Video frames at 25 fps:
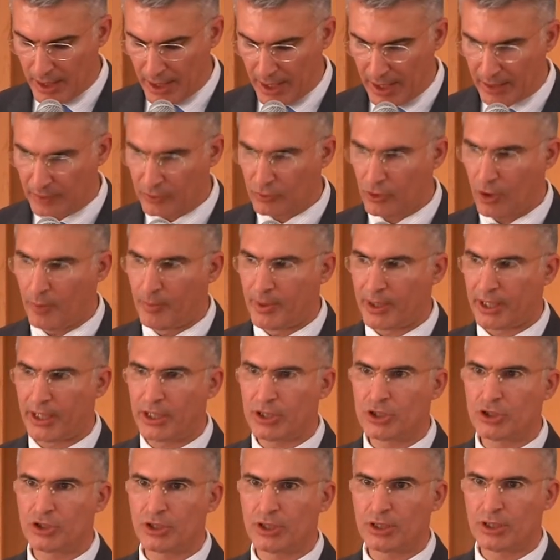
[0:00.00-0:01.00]
and
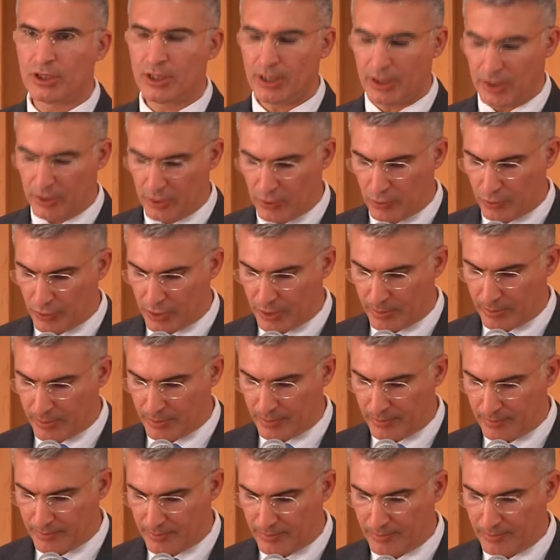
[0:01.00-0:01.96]
Cooperation in Europe,